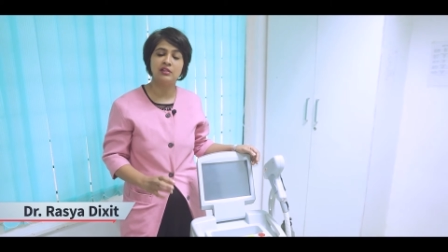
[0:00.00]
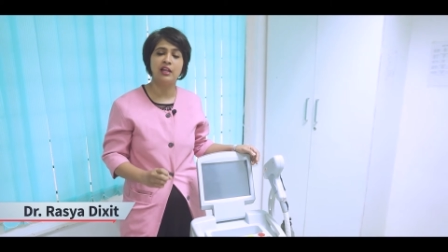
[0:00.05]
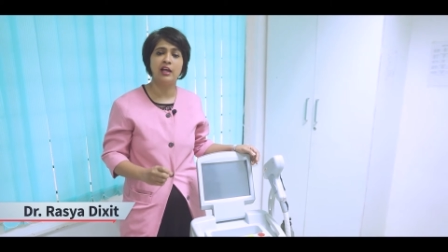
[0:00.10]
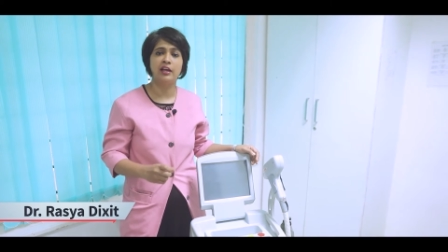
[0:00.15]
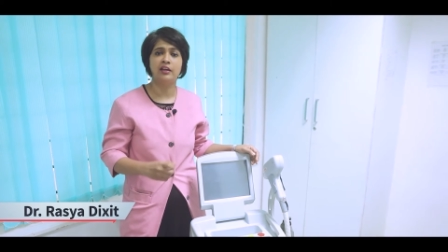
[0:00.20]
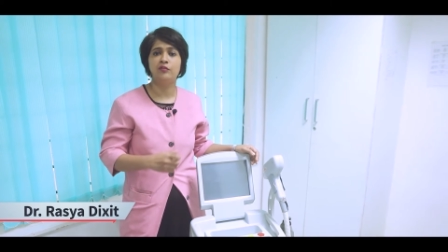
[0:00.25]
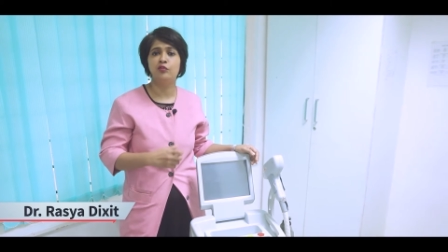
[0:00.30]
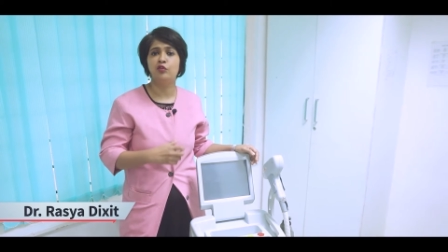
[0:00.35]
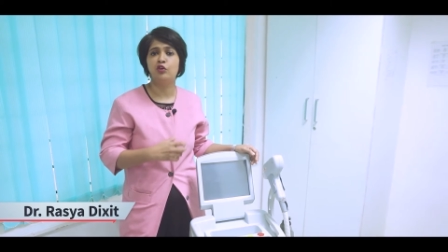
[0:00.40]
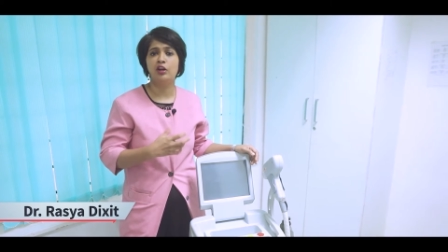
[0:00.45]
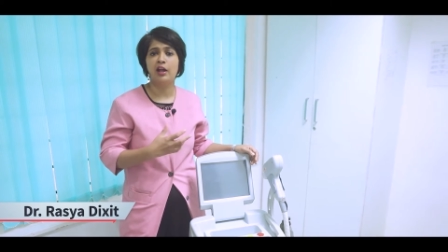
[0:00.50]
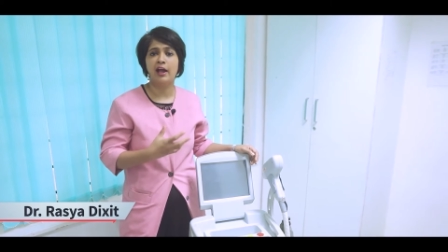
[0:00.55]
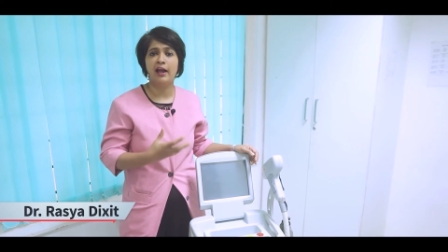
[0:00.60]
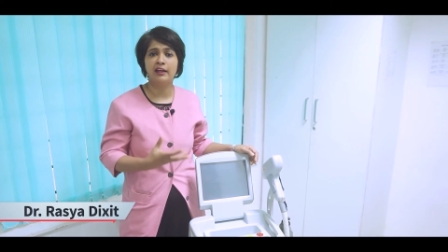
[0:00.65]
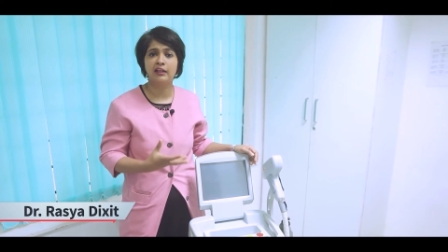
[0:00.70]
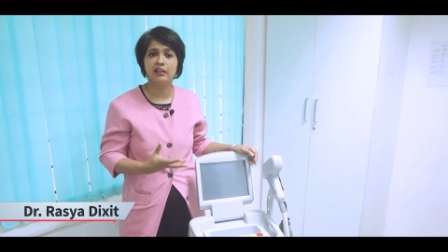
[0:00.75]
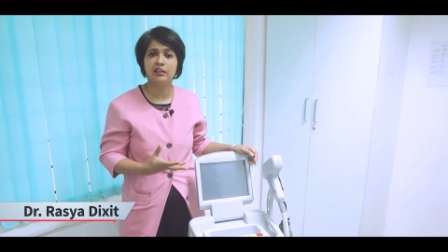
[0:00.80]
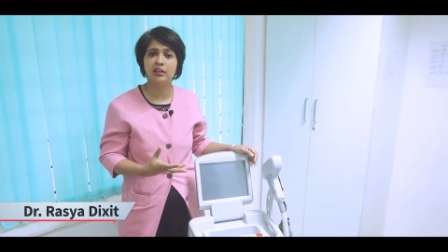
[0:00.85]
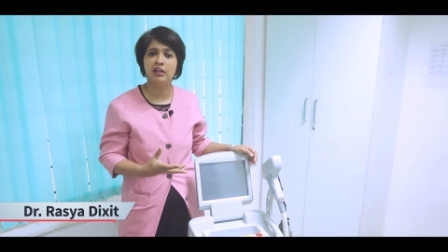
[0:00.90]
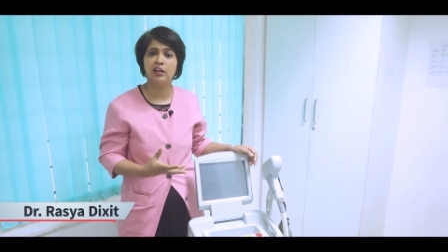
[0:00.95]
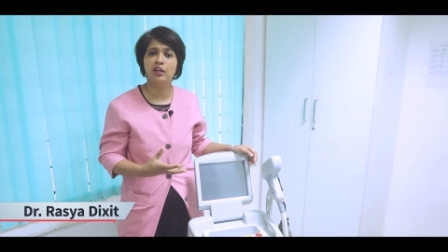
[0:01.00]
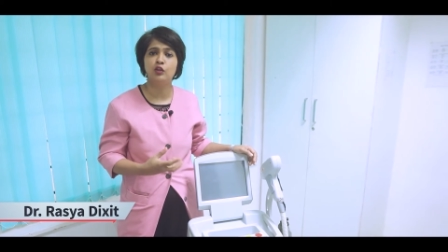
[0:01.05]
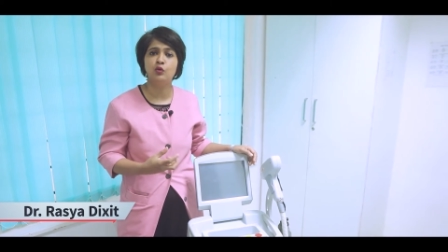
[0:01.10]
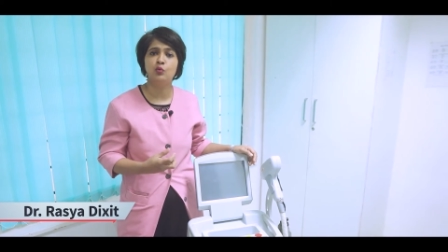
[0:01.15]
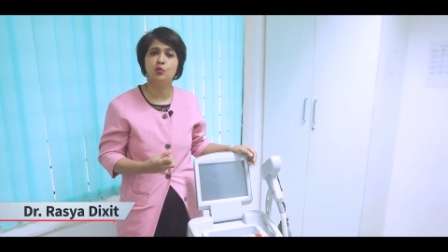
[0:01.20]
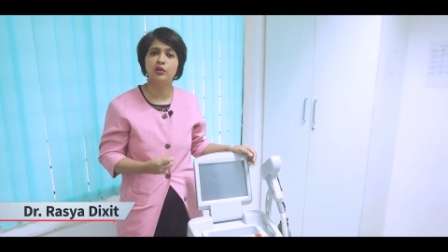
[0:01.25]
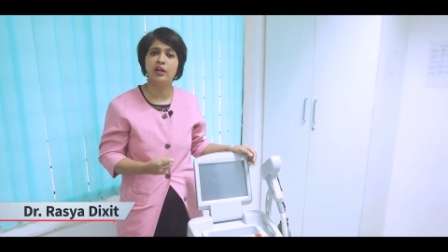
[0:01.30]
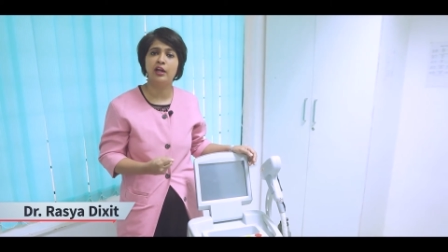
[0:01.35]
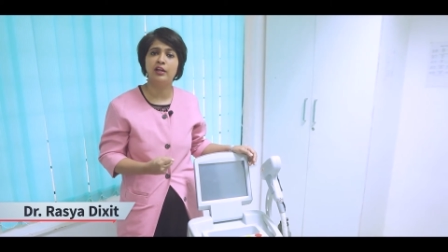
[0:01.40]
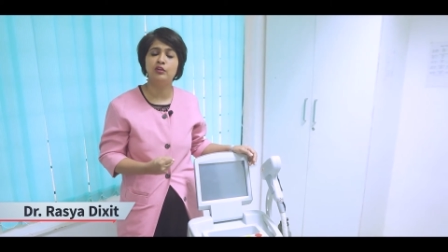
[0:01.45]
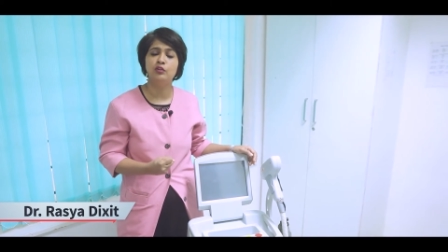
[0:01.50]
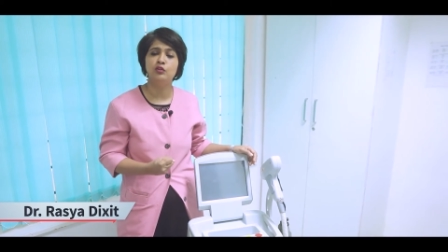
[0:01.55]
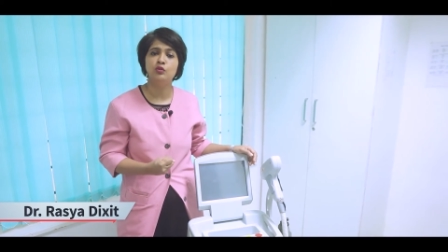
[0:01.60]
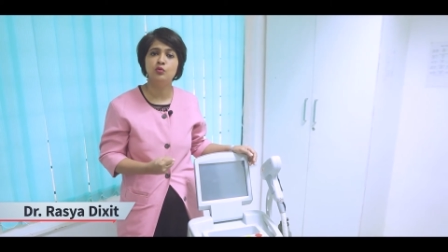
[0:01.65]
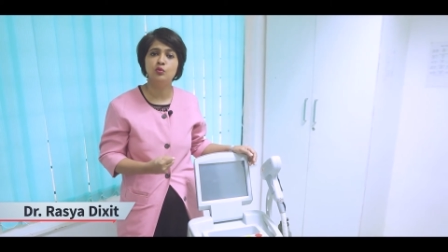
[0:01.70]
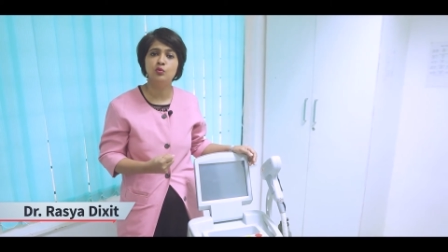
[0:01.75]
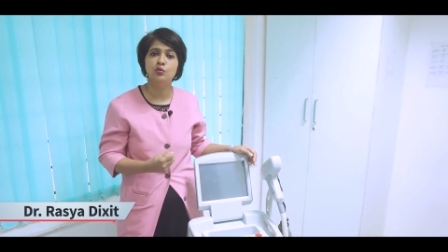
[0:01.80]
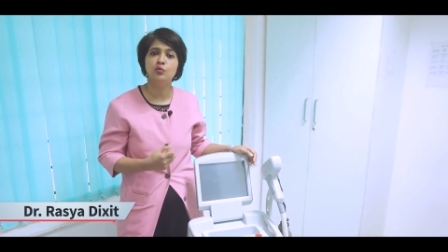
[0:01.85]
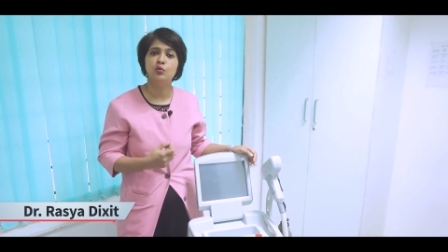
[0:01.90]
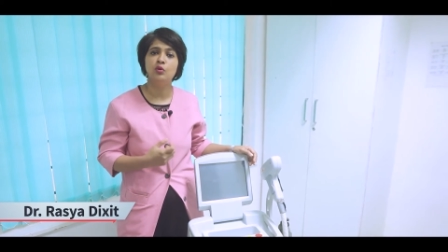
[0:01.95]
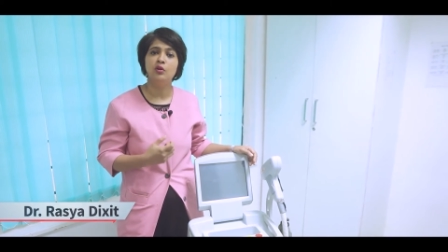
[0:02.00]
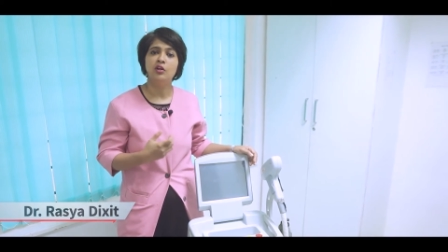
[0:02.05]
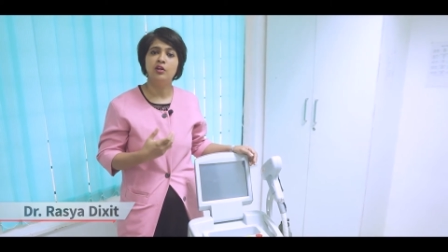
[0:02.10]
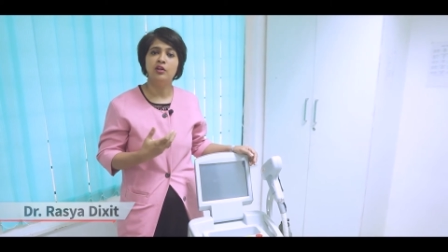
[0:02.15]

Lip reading: like for acne you can do